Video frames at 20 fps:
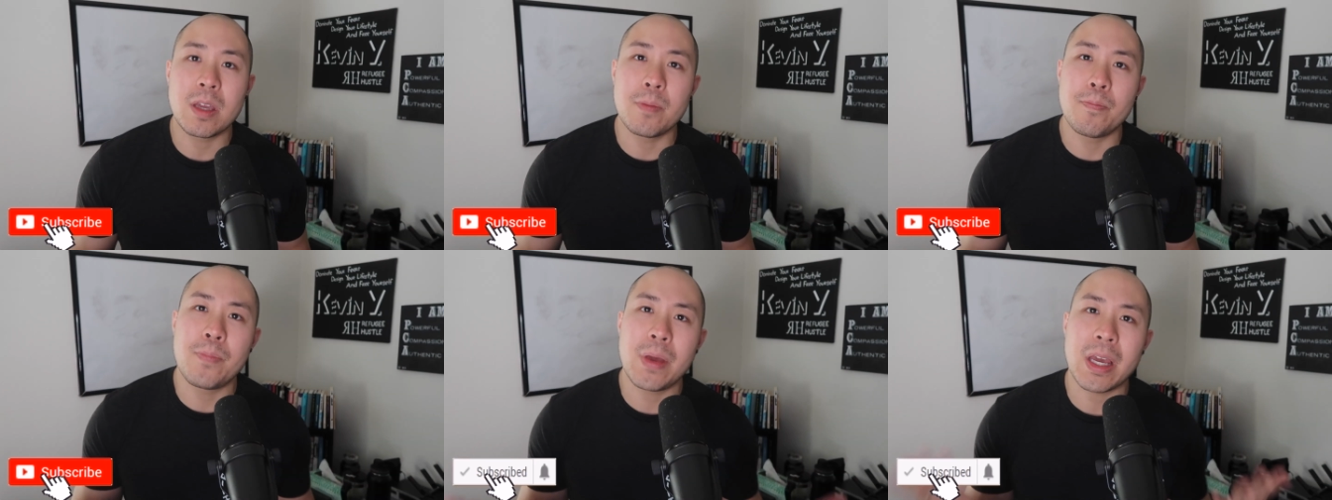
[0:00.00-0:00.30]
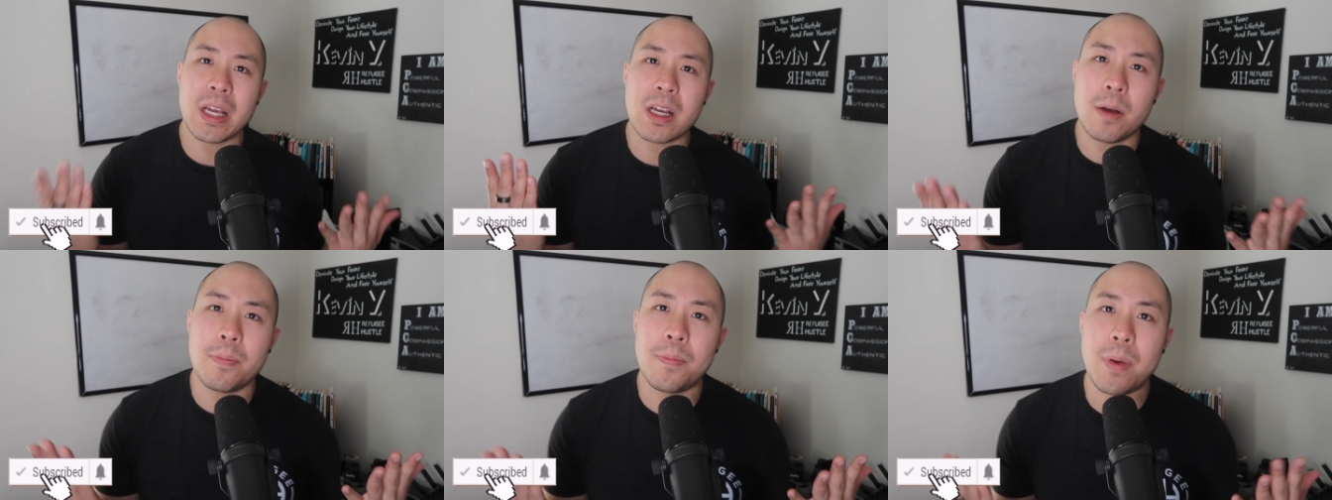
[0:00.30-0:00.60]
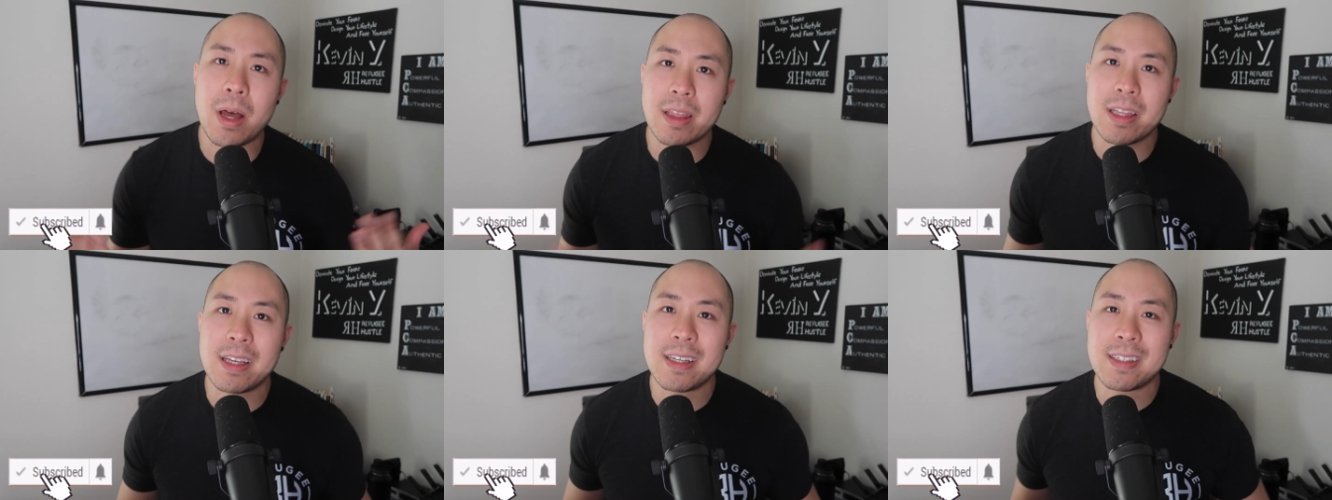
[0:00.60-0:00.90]
can pick
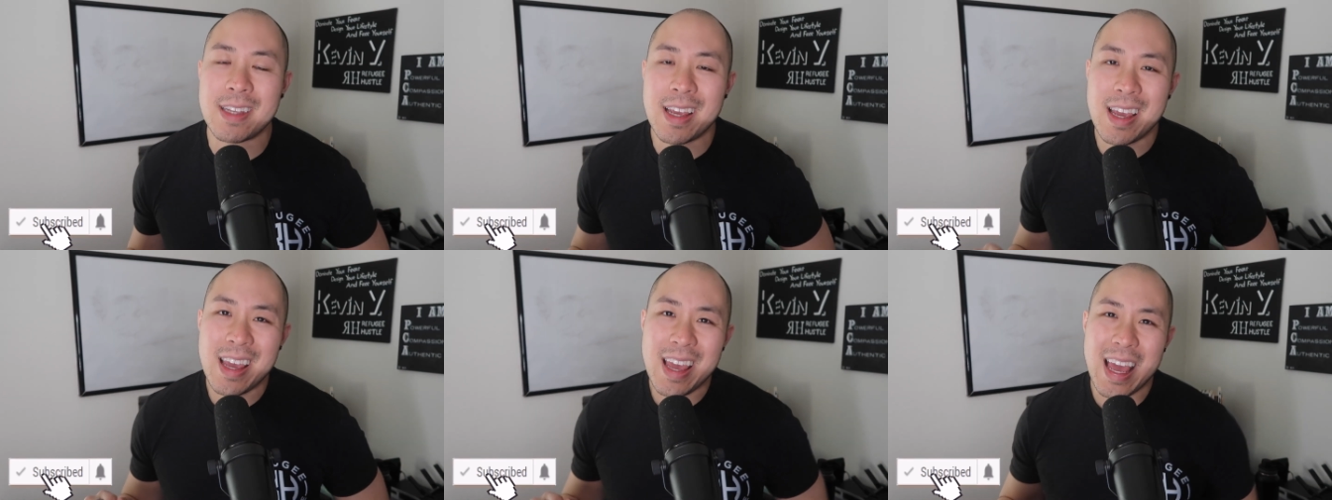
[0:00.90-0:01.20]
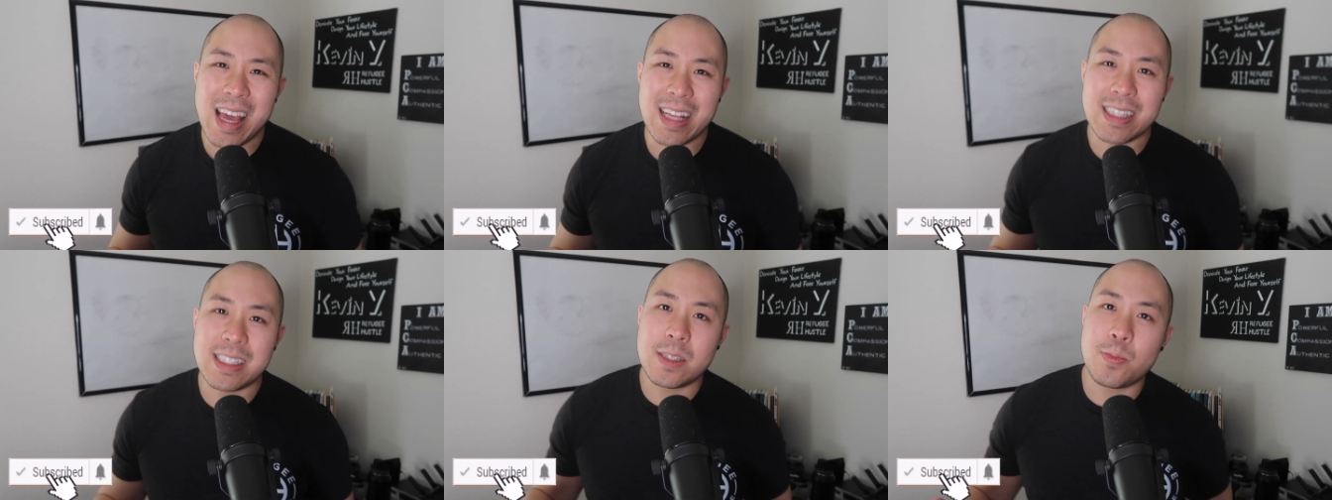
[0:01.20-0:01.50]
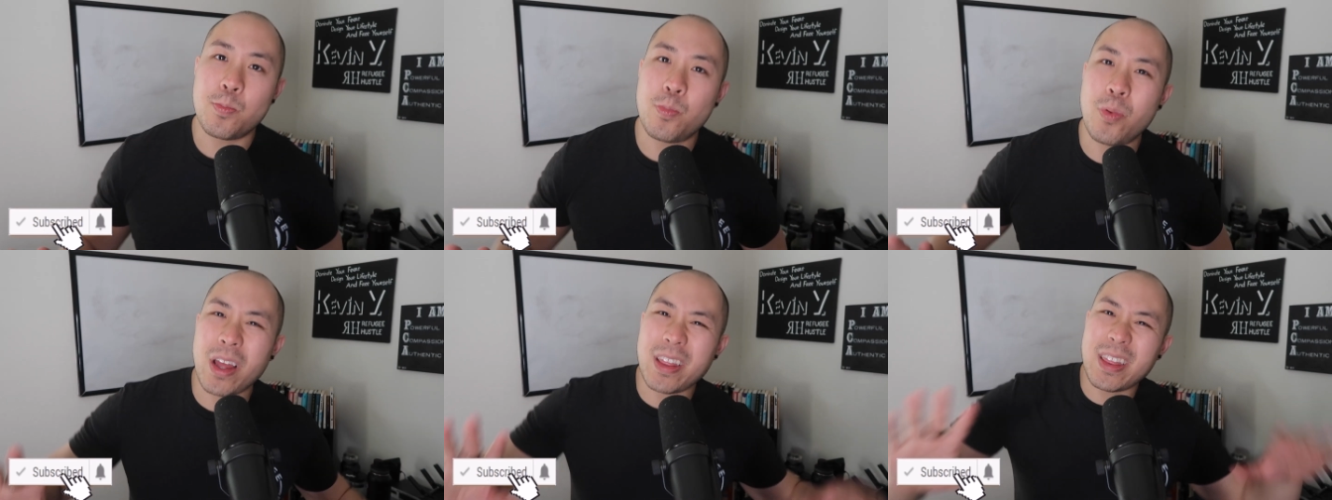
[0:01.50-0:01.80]
up on this and
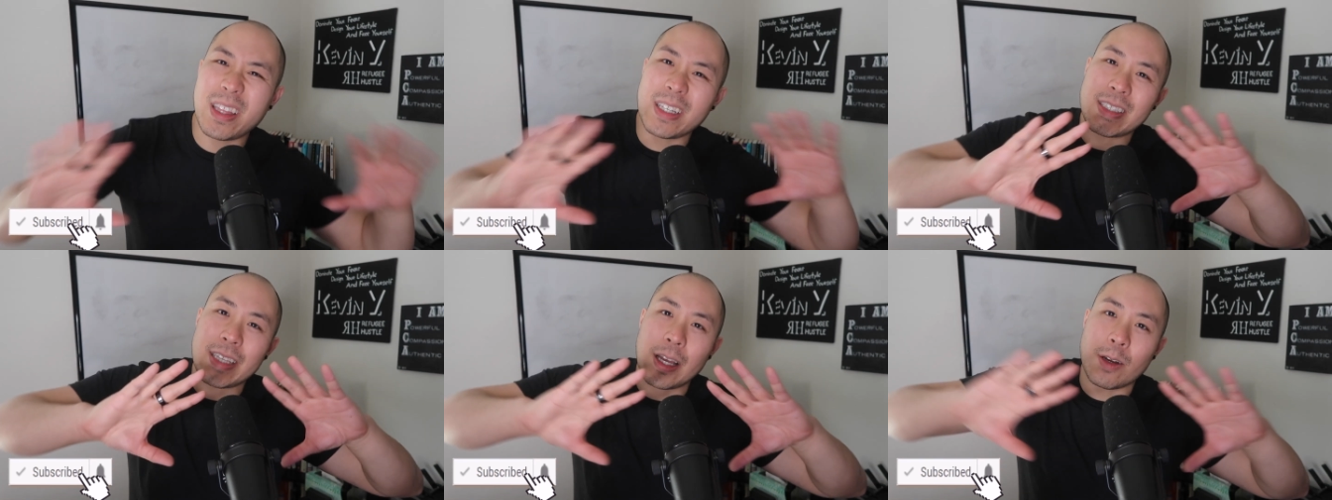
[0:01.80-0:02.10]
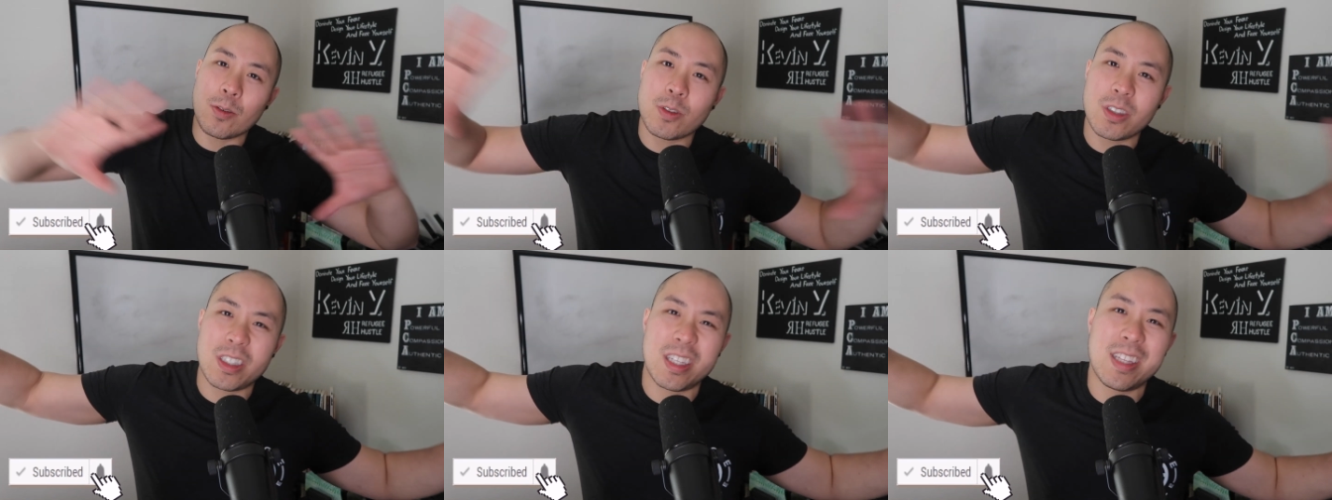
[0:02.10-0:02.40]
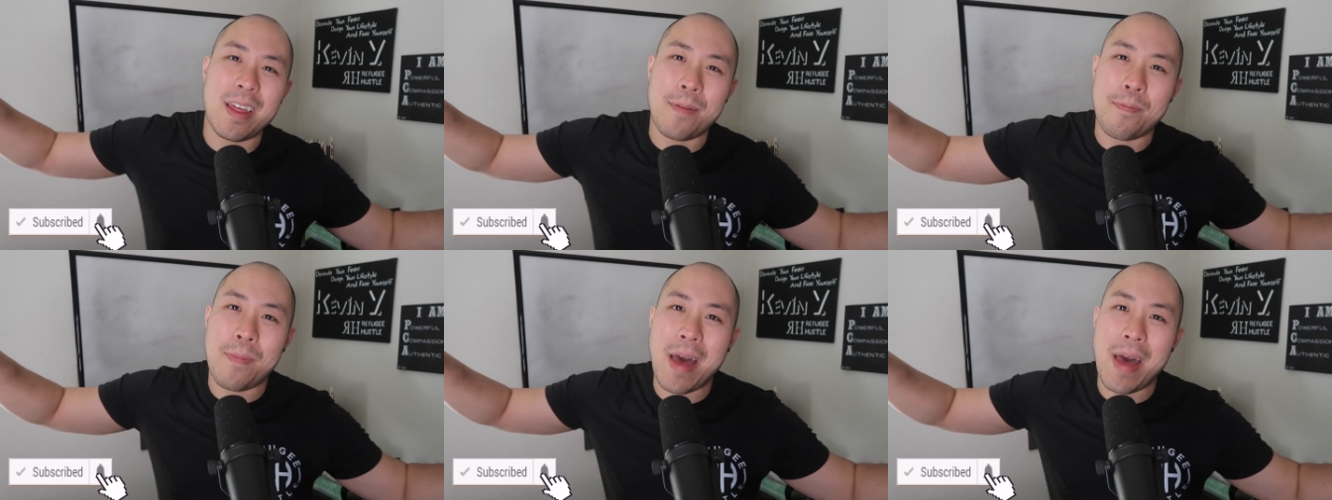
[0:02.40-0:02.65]
spread this out to the